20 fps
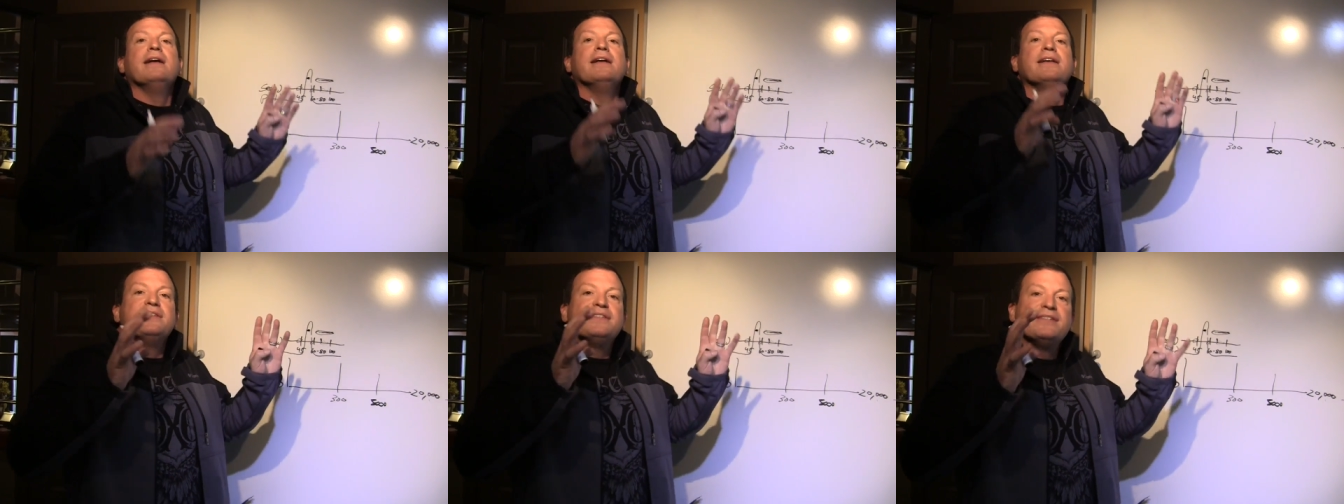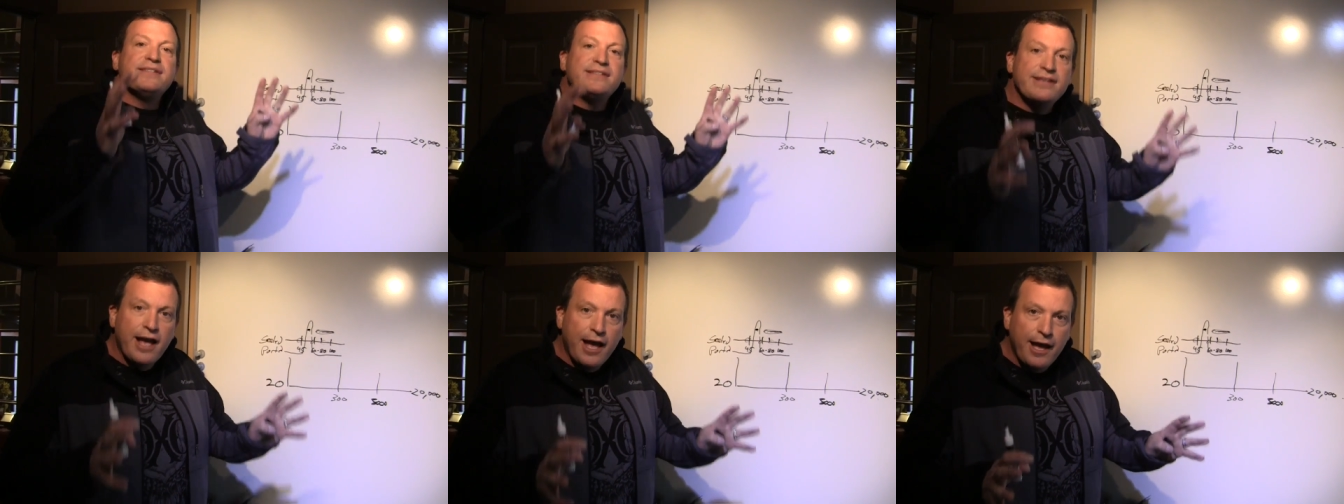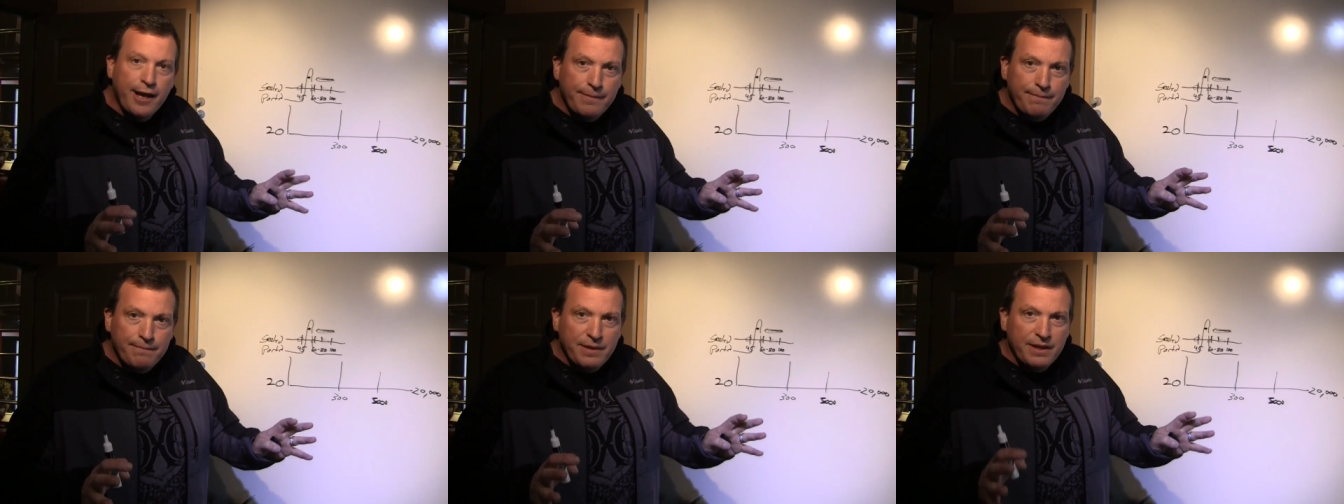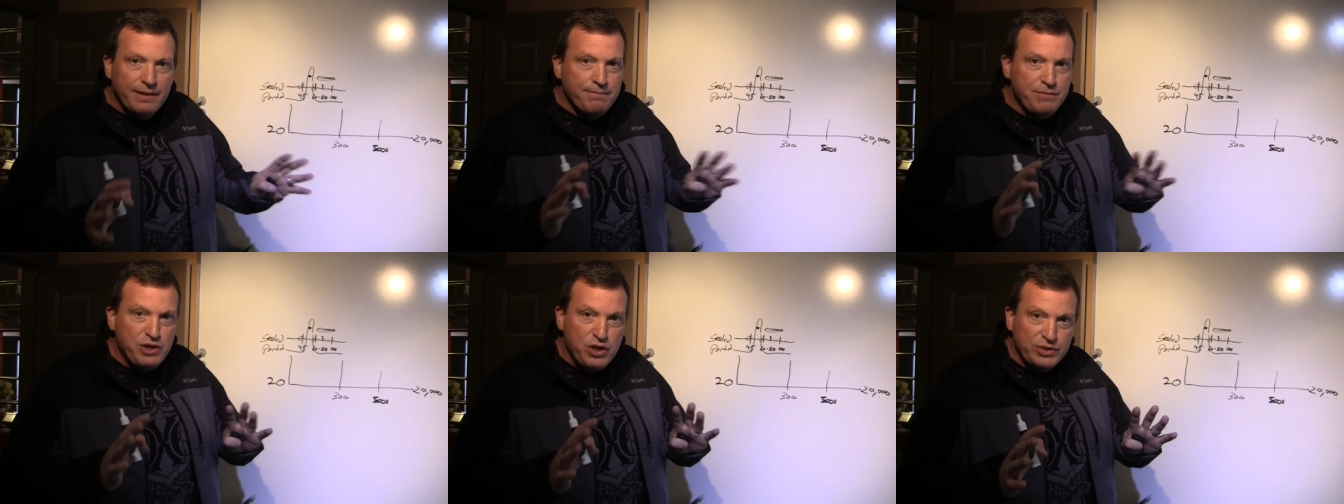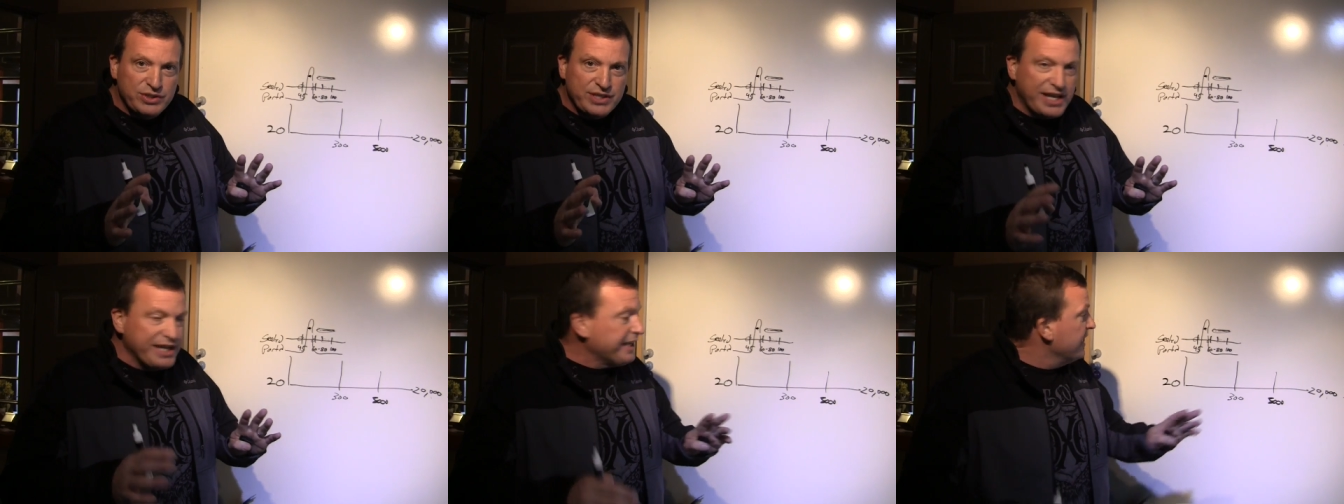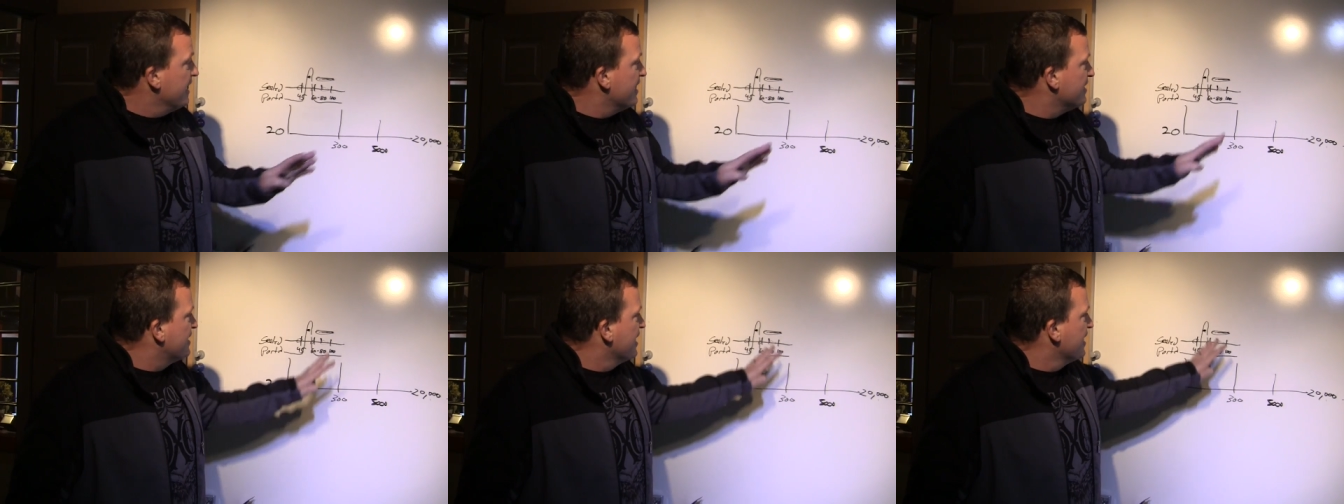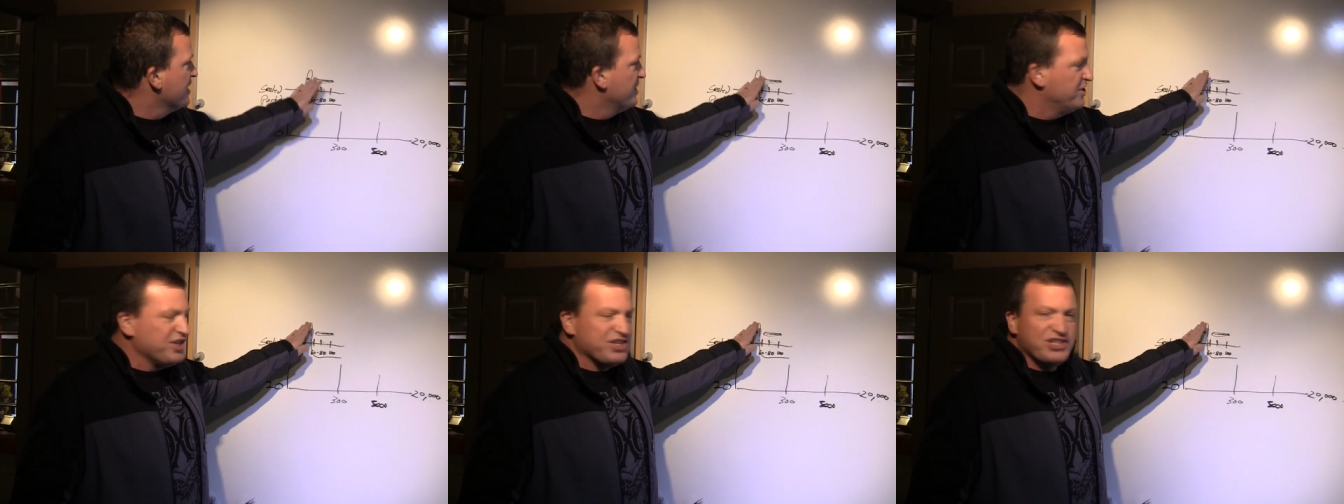some music is
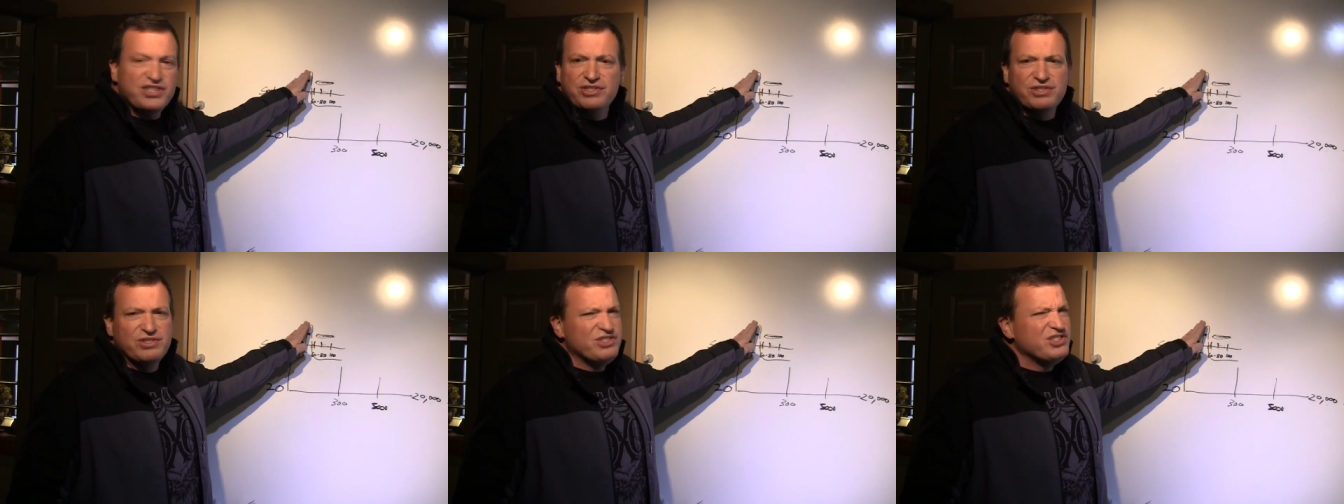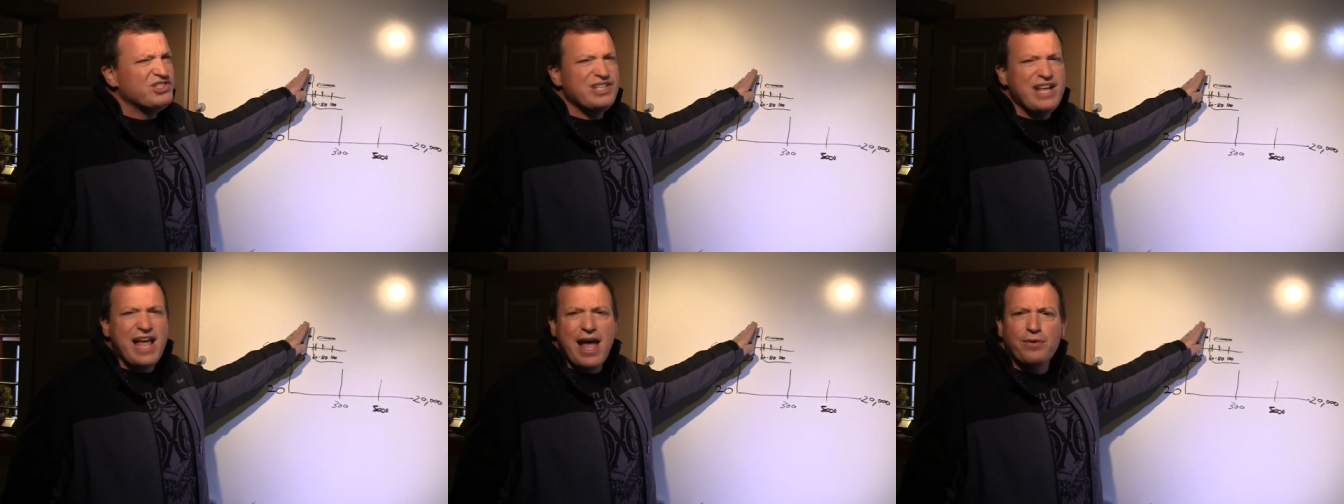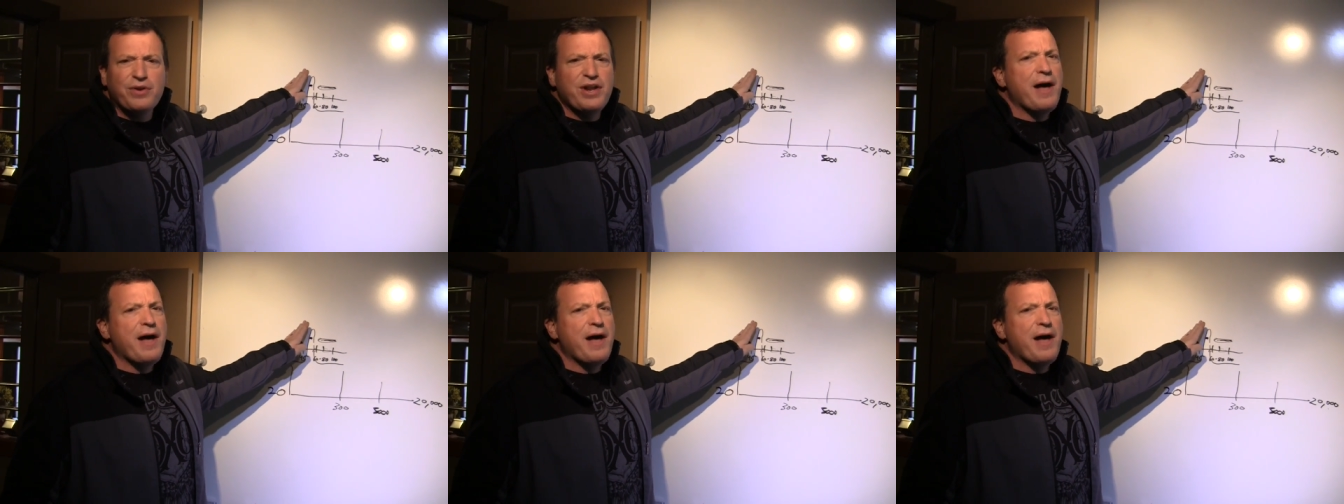going to just sound